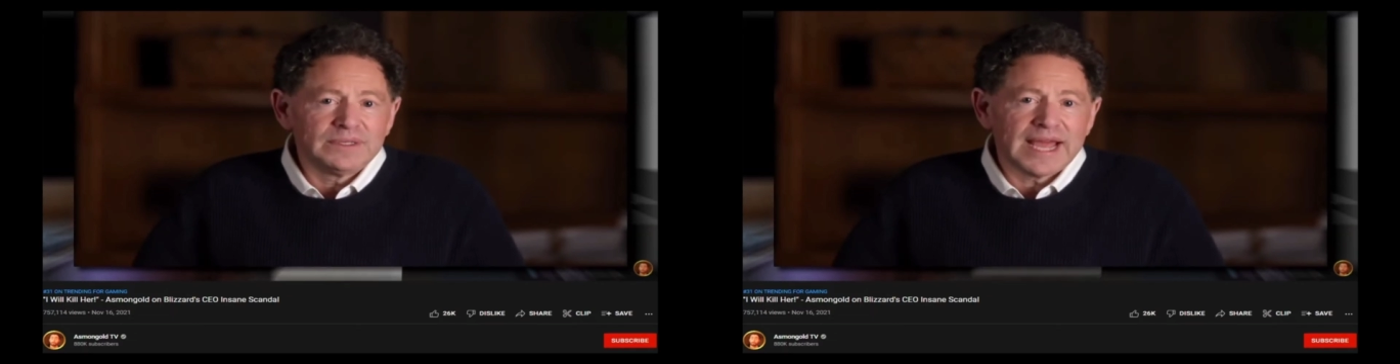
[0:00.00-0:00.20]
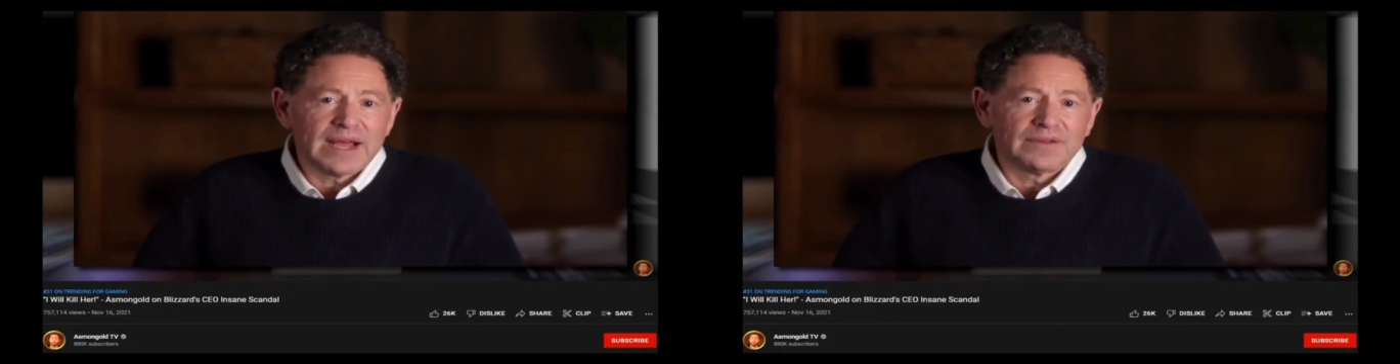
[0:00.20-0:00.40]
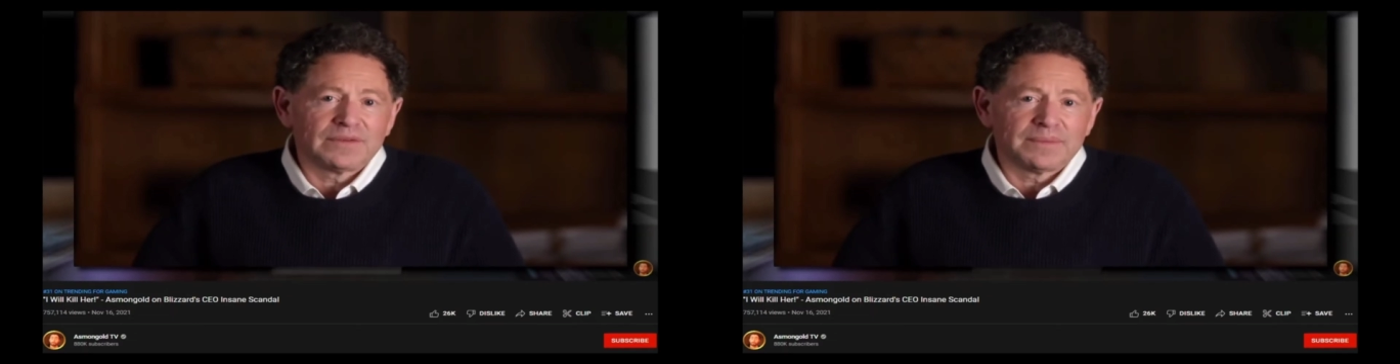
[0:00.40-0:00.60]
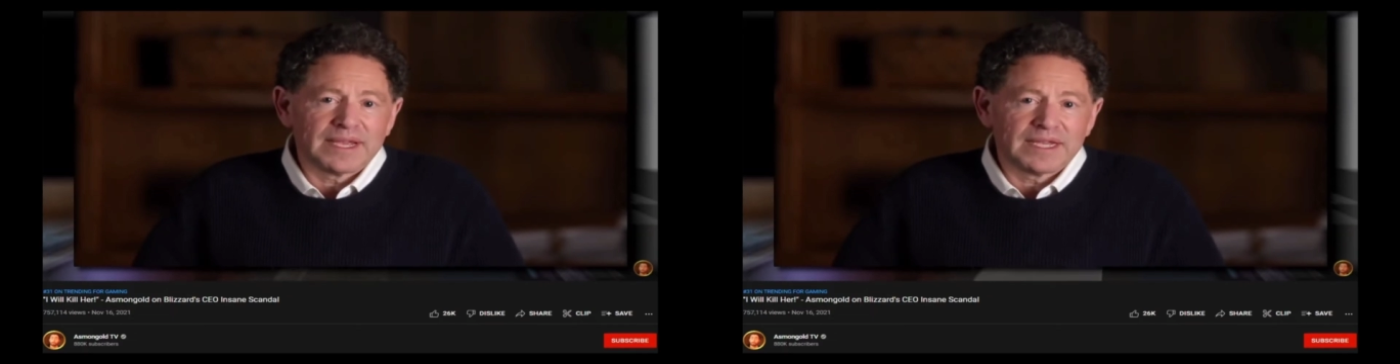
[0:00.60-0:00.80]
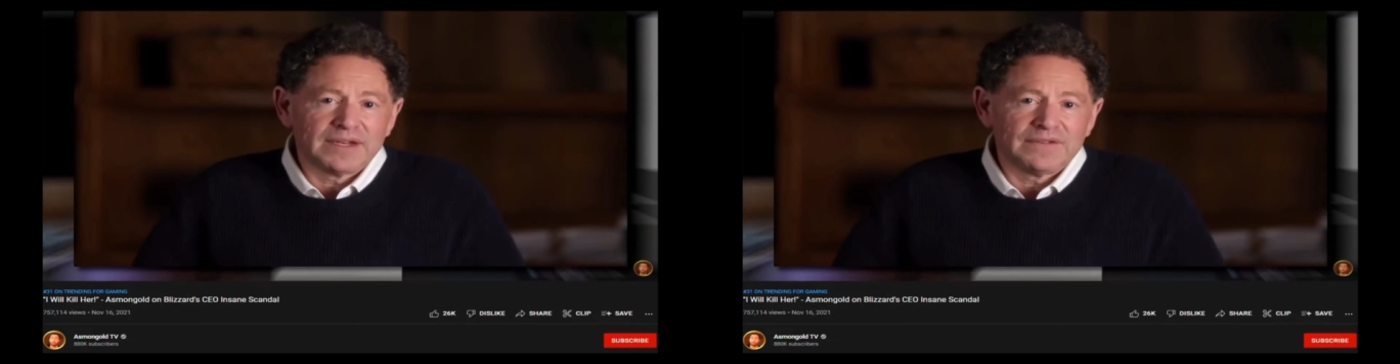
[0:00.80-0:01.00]
Moving
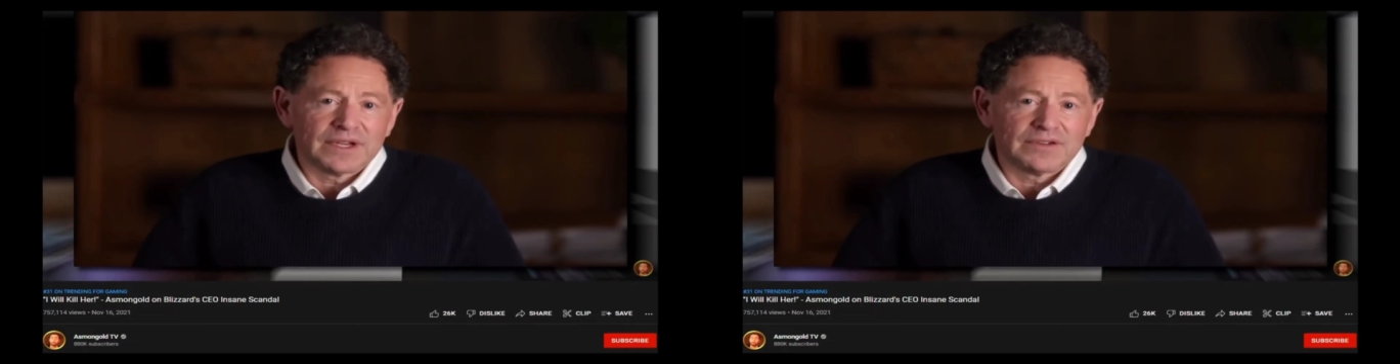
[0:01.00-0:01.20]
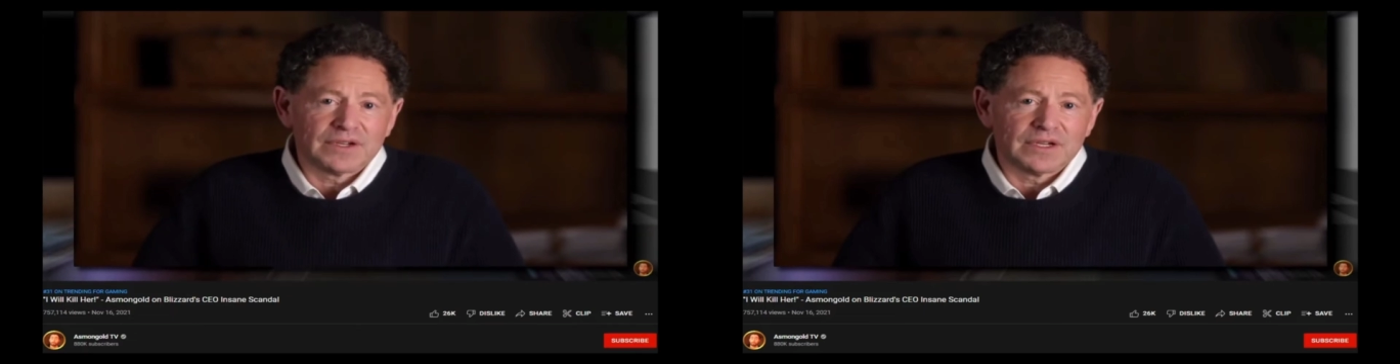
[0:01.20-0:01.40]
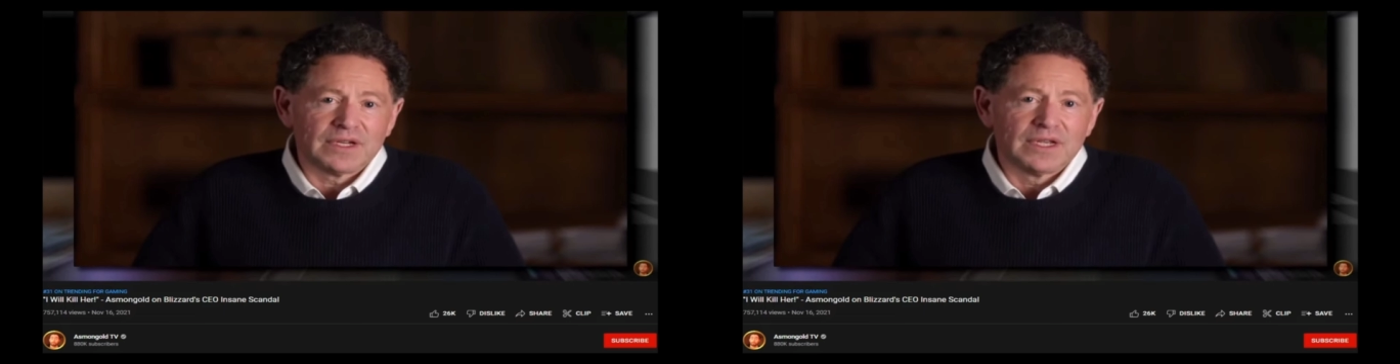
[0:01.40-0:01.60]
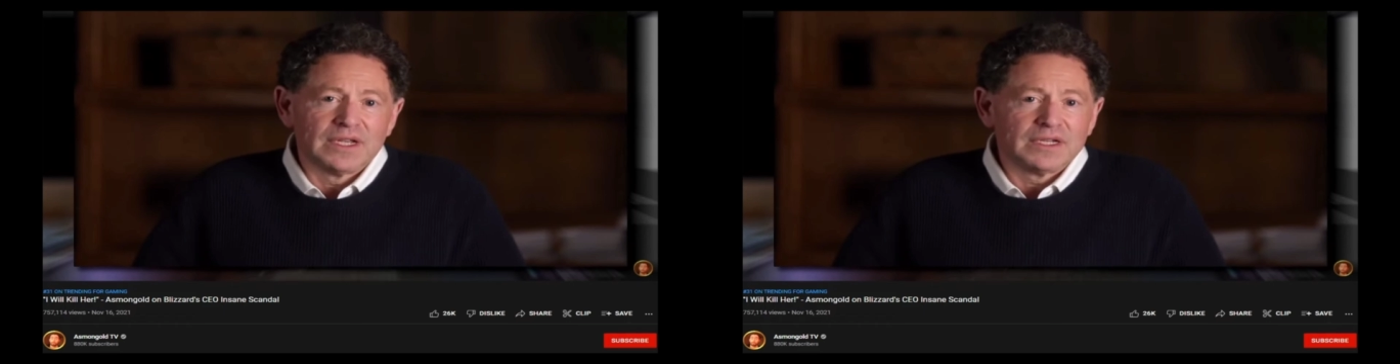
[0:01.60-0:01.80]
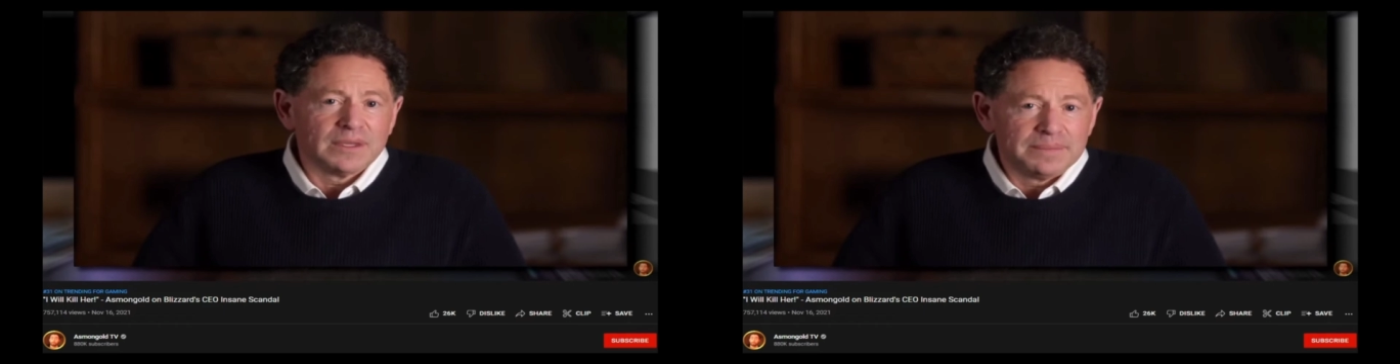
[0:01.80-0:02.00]
forward,
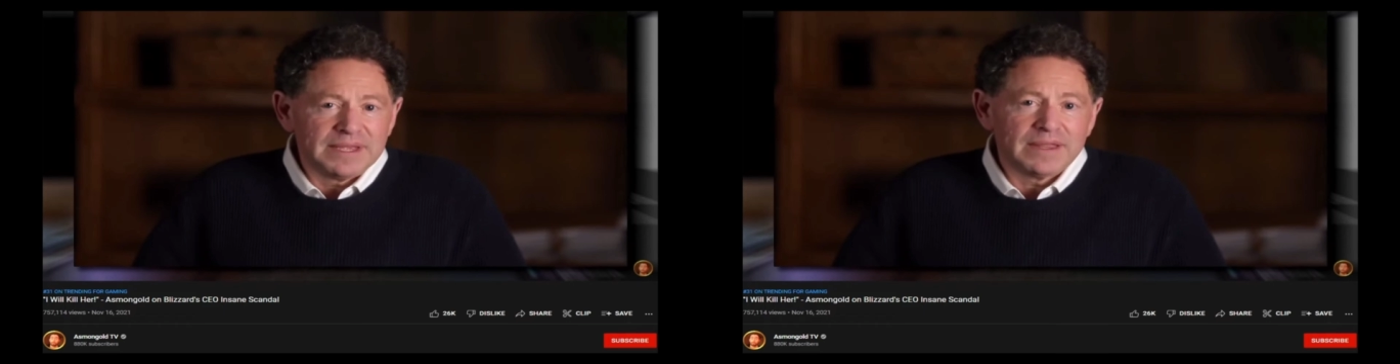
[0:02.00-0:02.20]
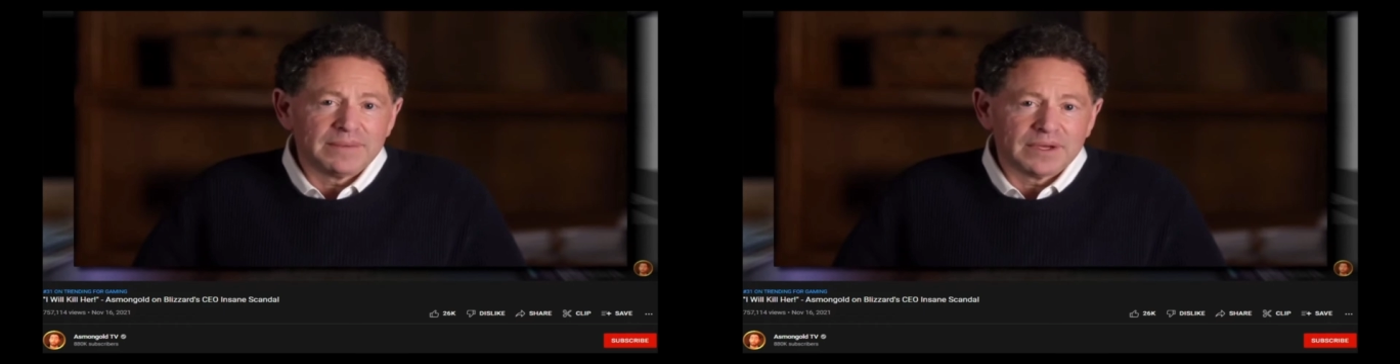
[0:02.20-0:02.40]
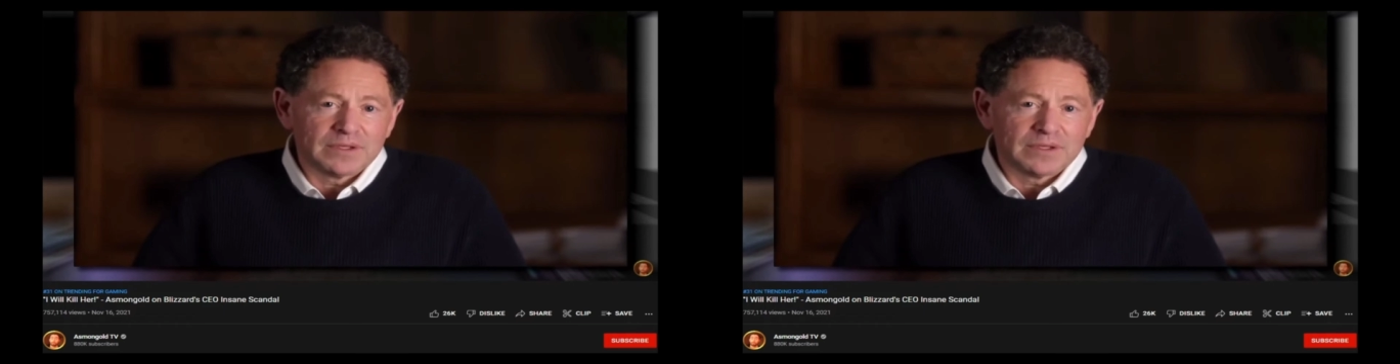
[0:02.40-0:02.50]
I am going